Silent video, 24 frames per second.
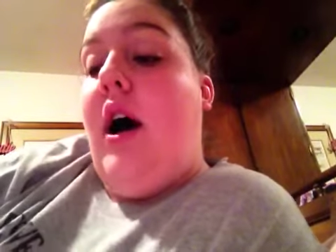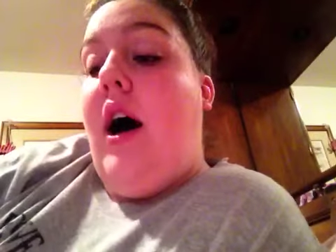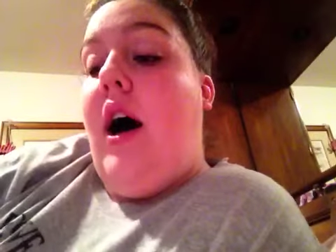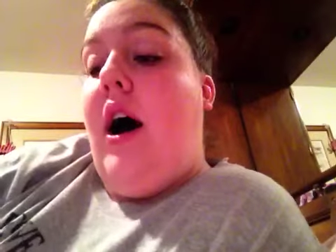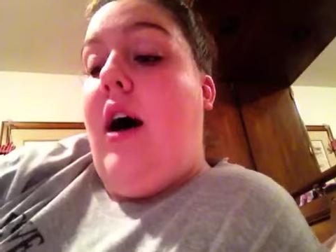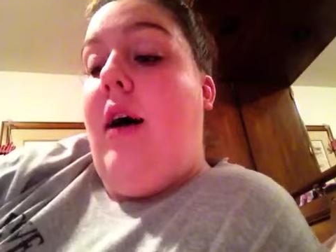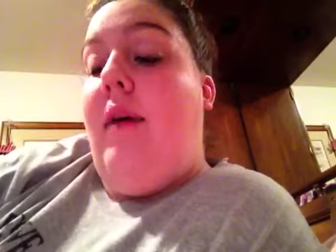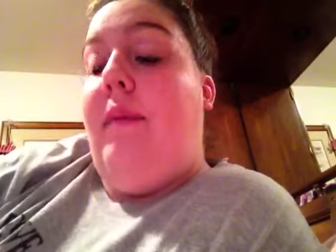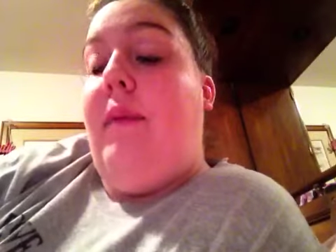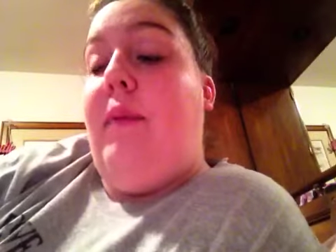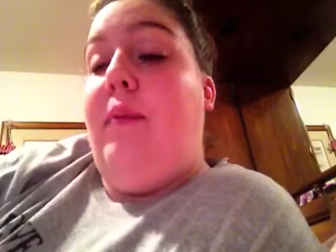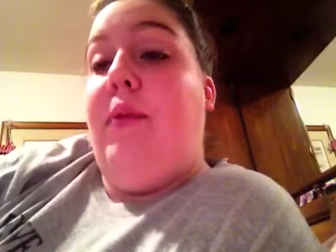
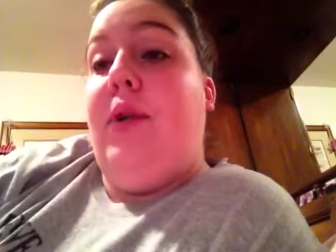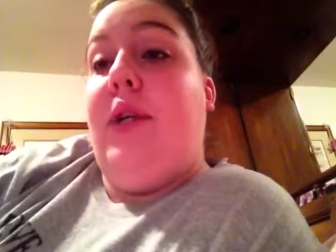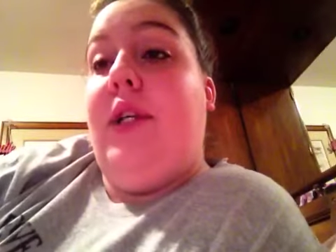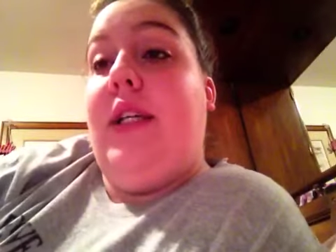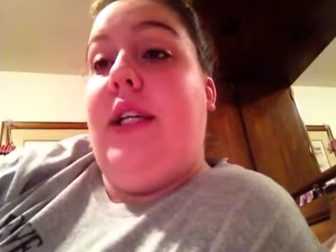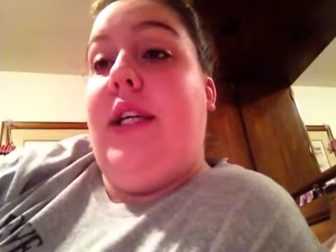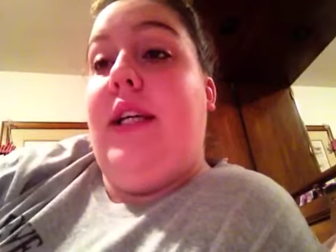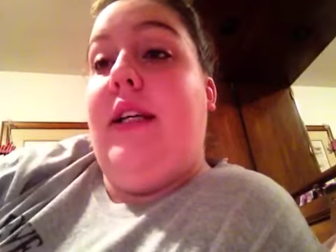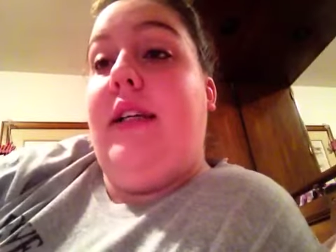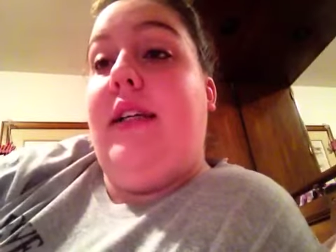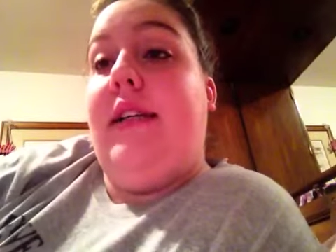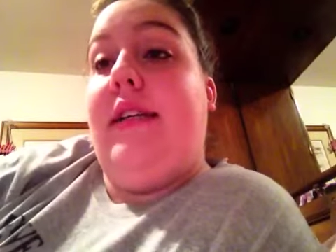I'm
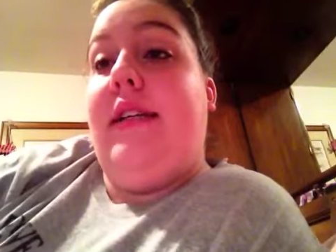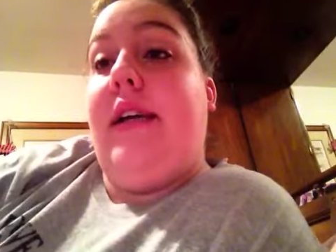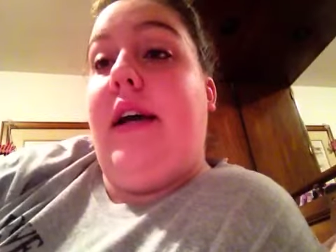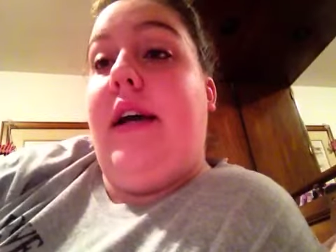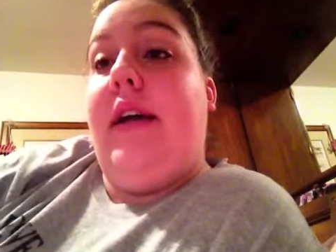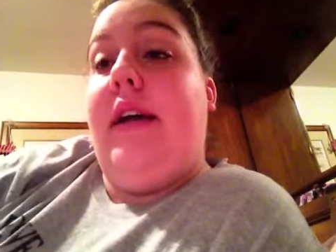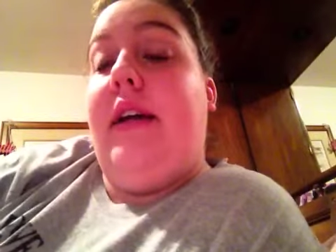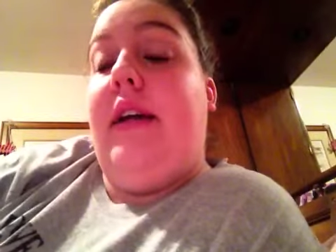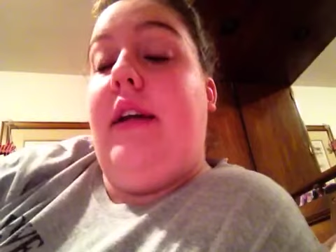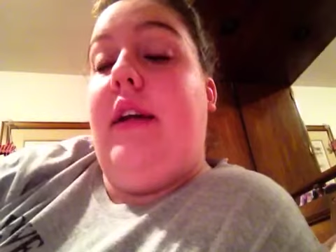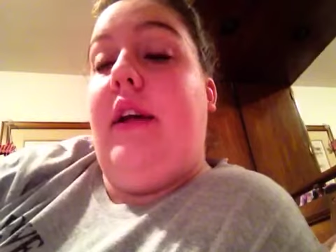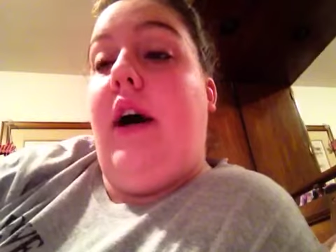really
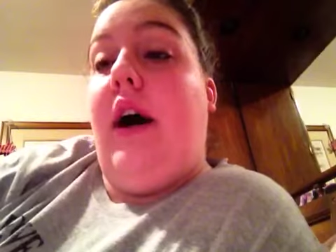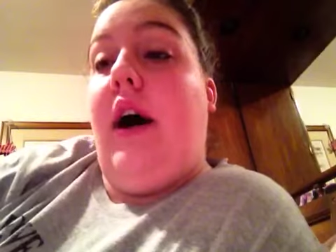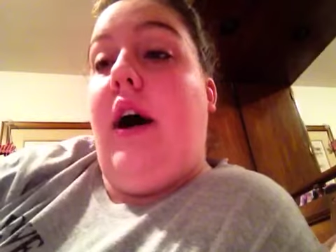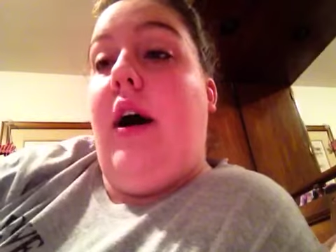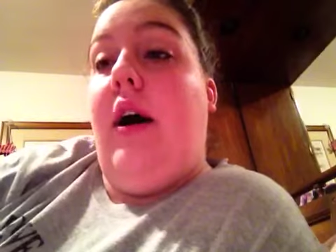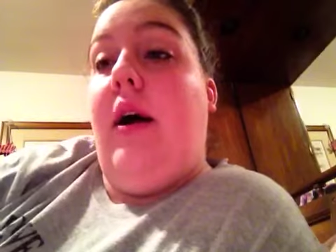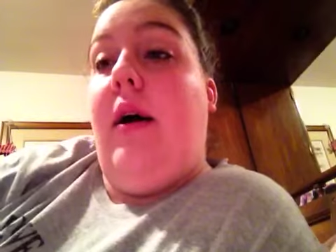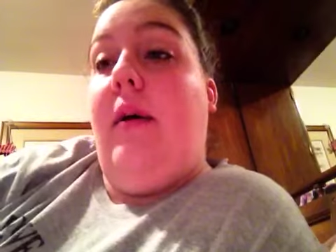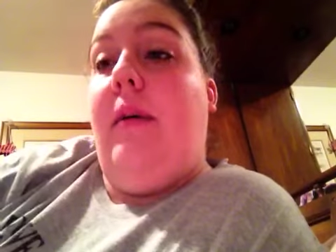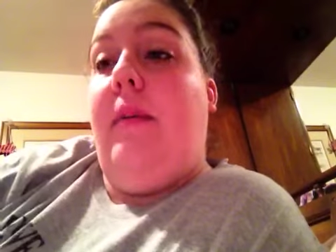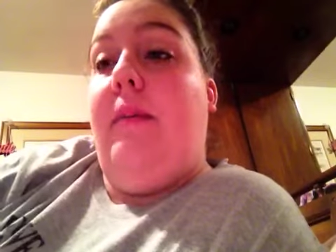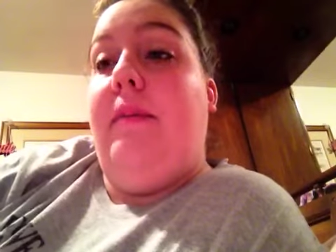excited.
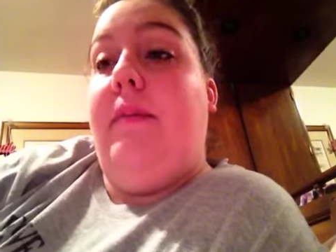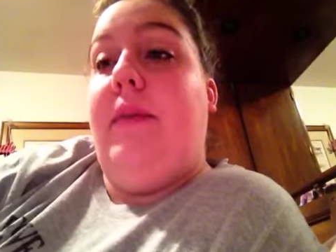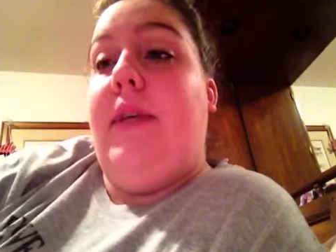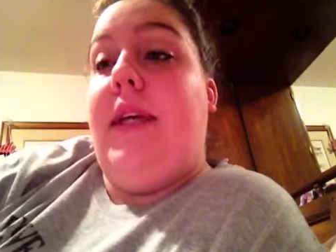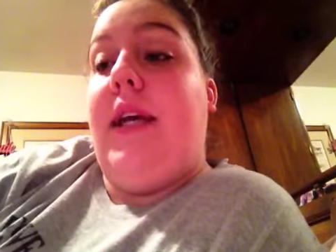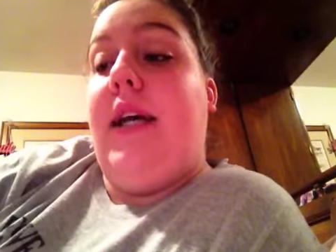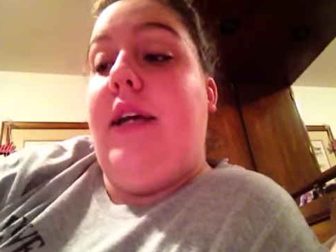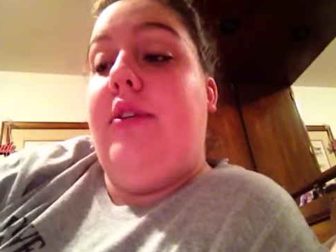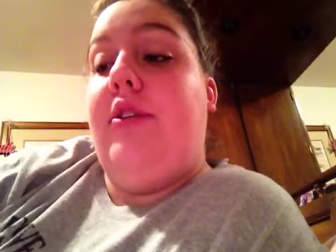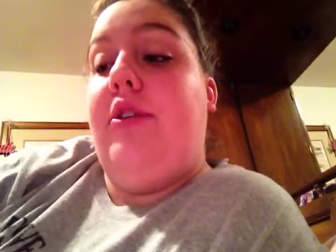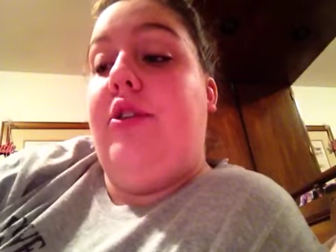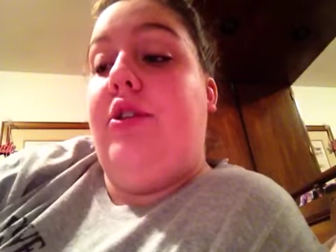
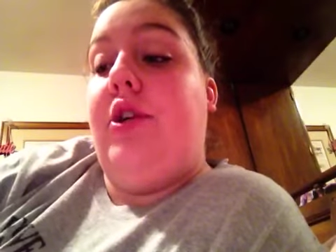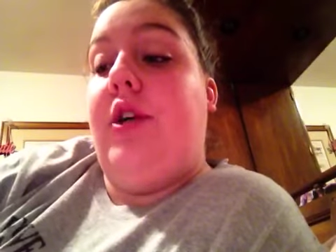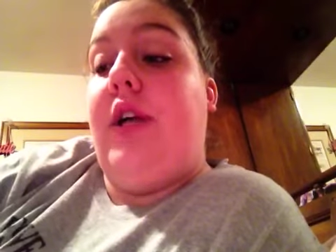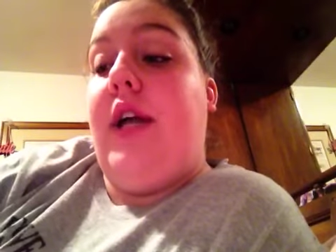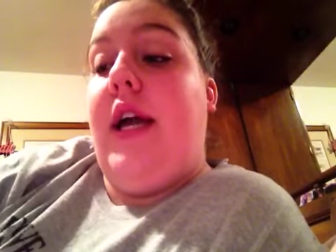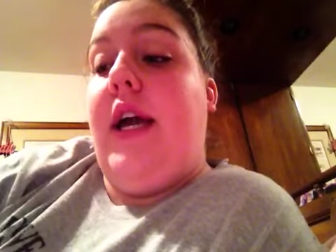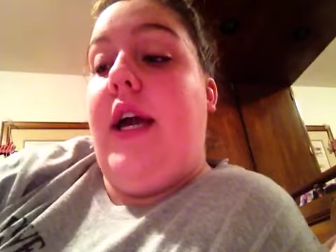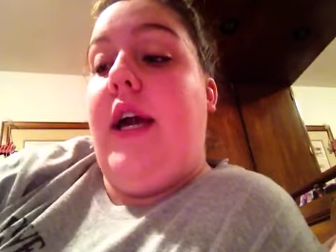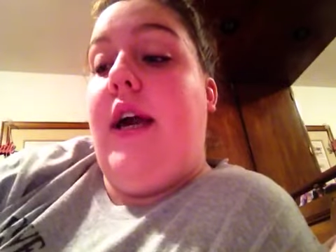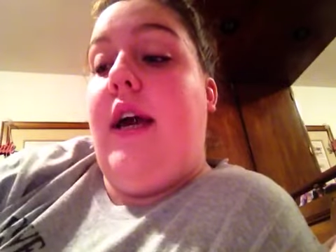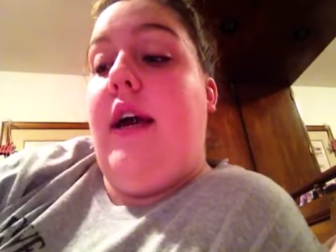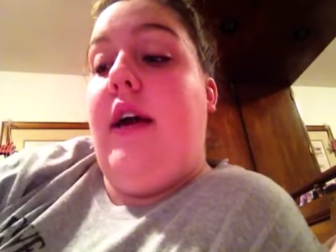
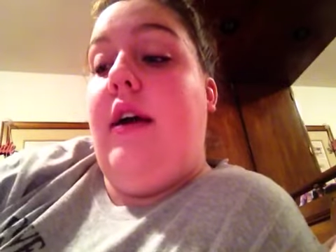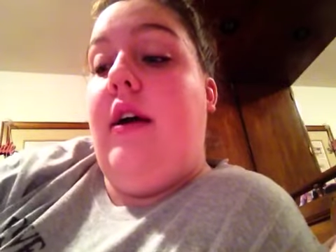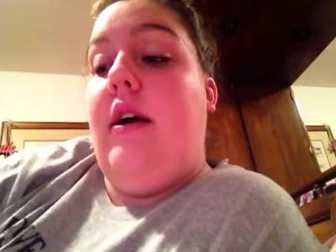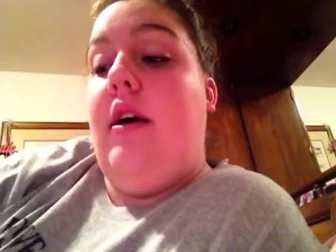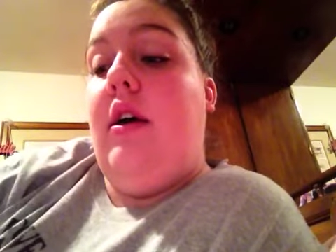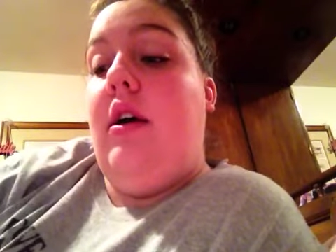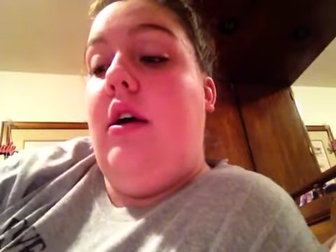Yesterday,